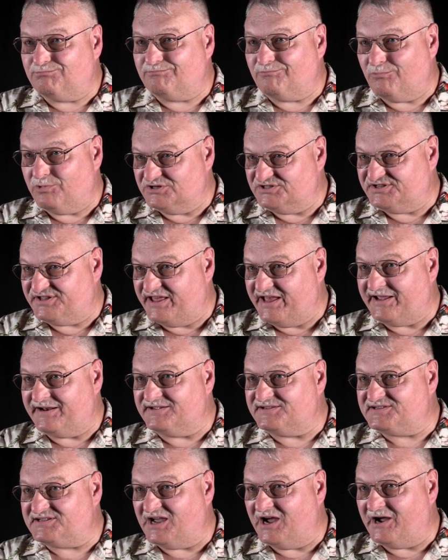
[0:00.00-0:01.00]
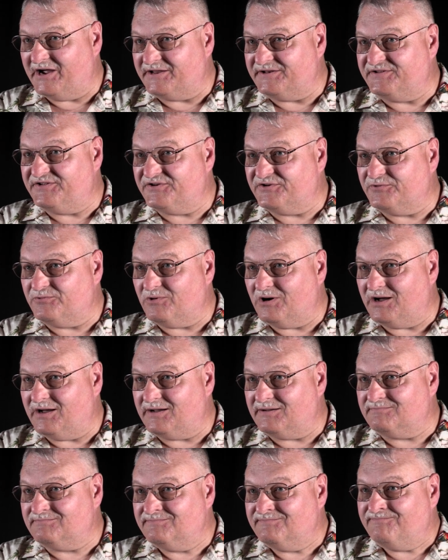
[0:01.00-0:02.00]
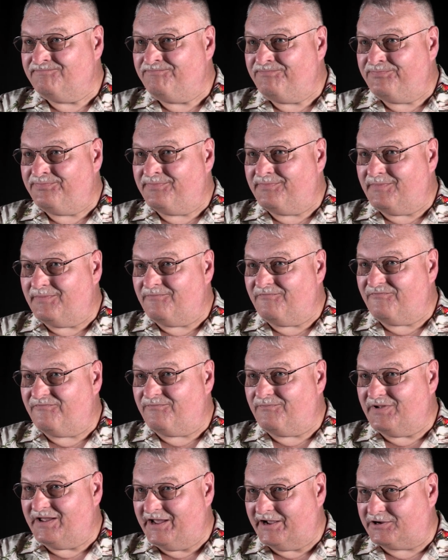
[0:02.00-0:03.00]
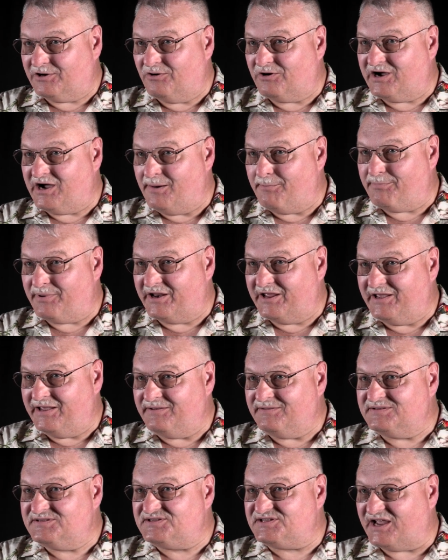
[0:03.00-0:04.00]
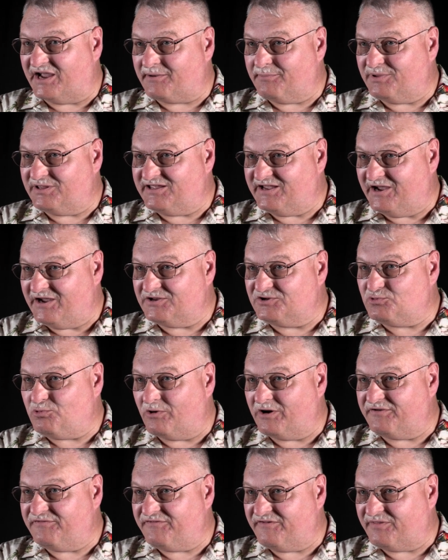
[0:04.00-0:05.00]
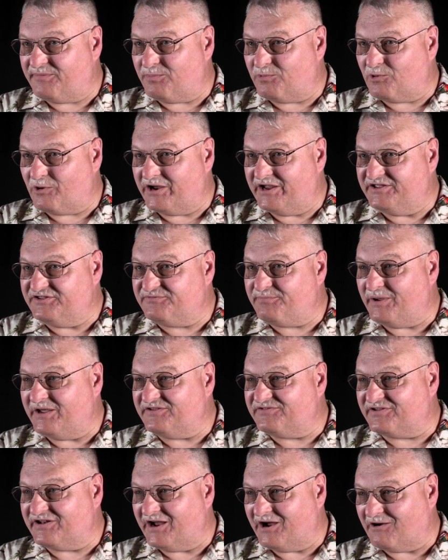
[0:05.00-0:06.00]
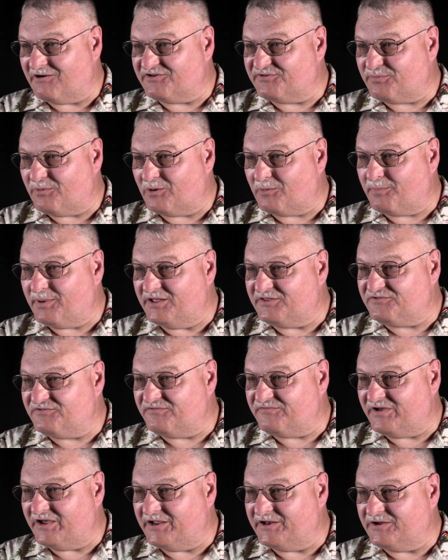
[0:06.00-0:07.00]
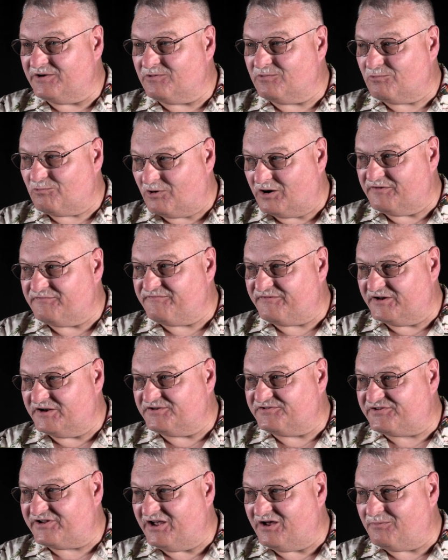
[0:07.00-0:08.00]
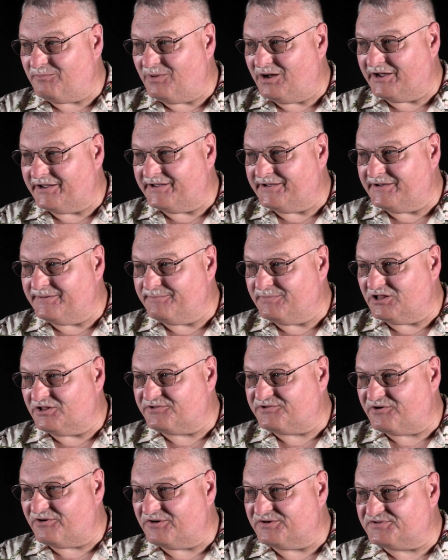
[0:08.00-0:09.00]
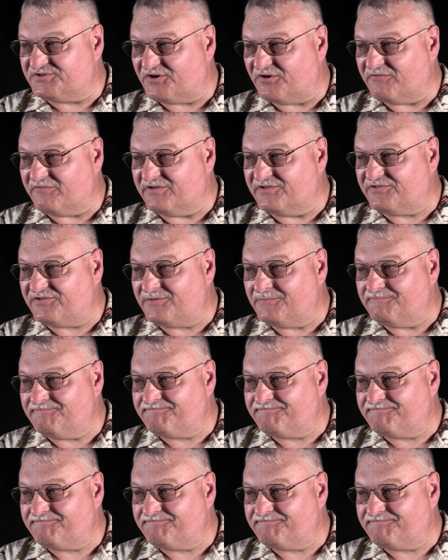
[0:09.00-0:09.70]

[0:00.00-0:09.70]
was then assigned to uh, Echo Company, second Battalion, twenty-fifth Marines, based in Harrisburg, Pennsylvania, where I finished out my uh, military service.